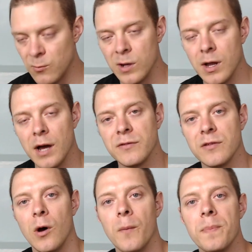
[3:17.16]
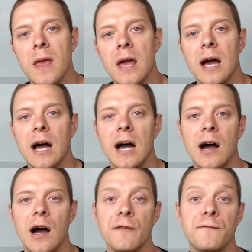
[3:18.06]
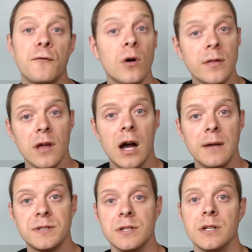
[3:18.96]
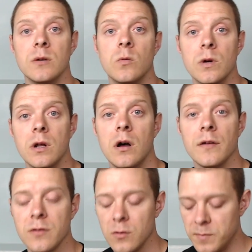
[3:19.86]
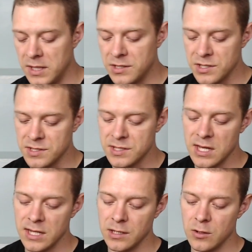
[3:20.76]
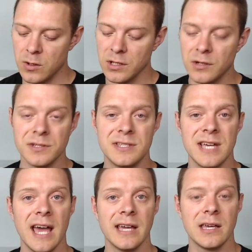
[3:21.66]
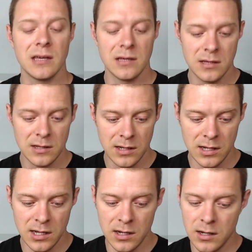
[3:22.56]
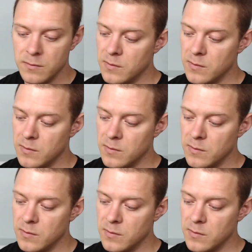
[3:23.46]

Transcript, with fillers: whatnot. So uh, a fourth option would also be just uh, you know a little deck. Um,